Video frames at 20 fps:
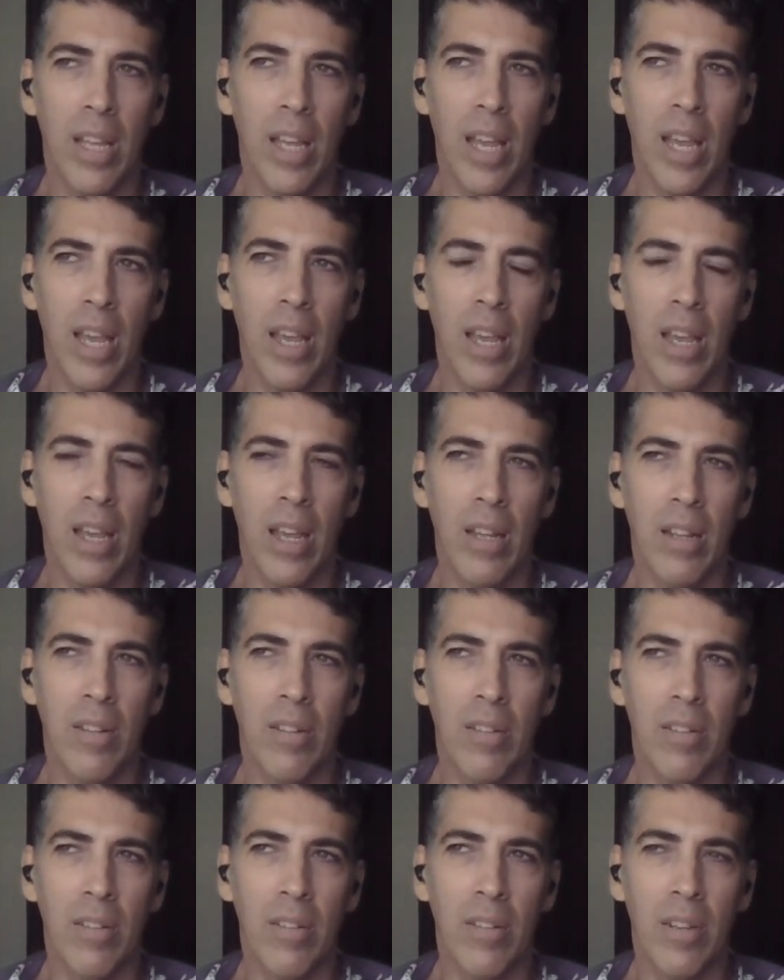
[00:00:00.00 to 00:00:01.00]

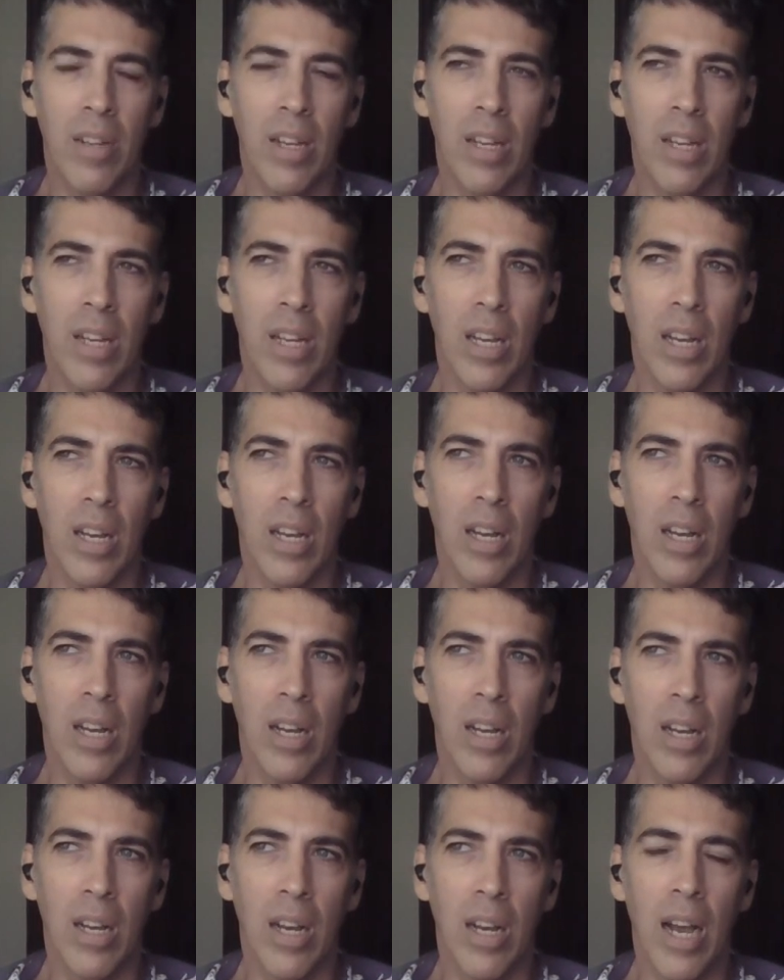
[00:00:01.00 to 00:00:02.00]
and
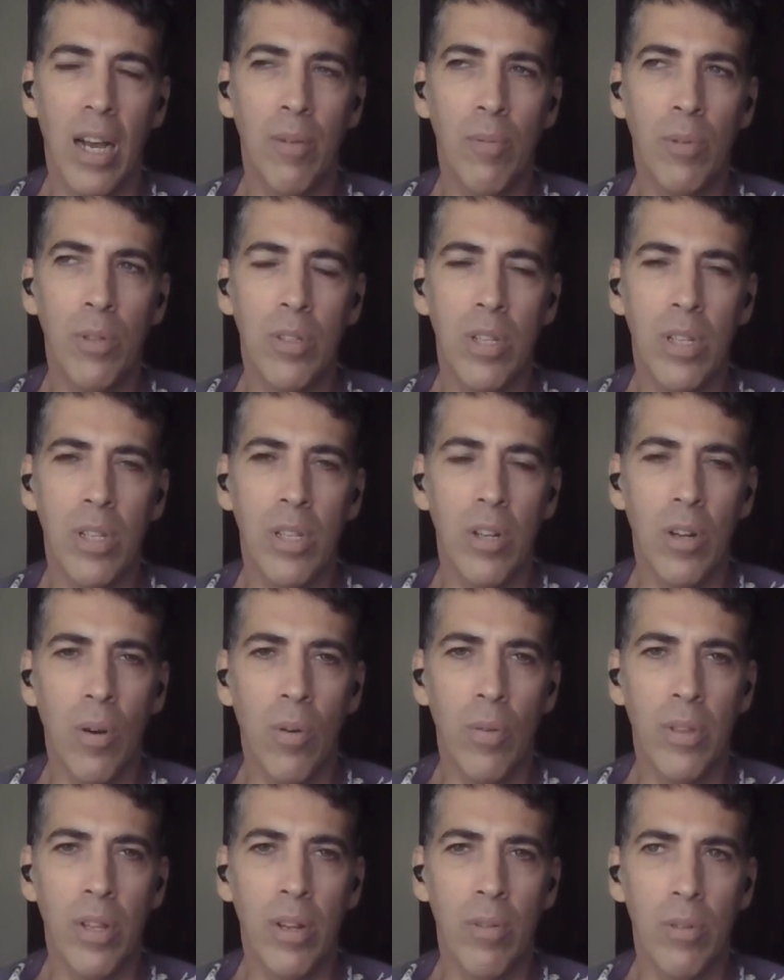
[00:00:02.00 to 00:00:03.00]
I would say, you
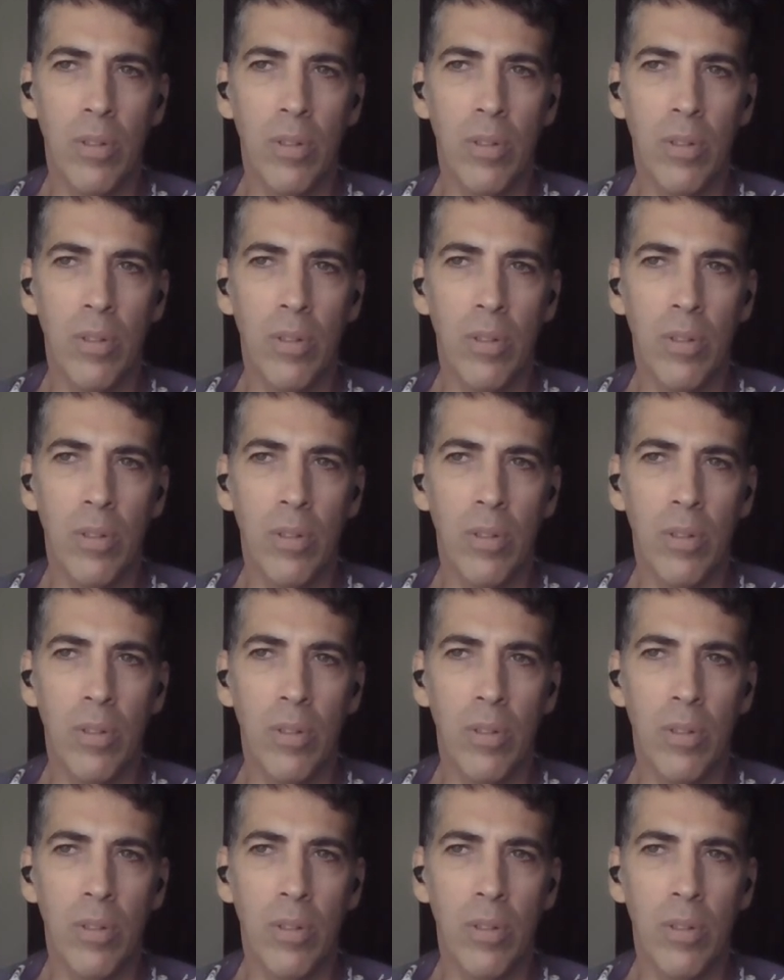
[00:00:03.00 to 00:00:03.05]
know,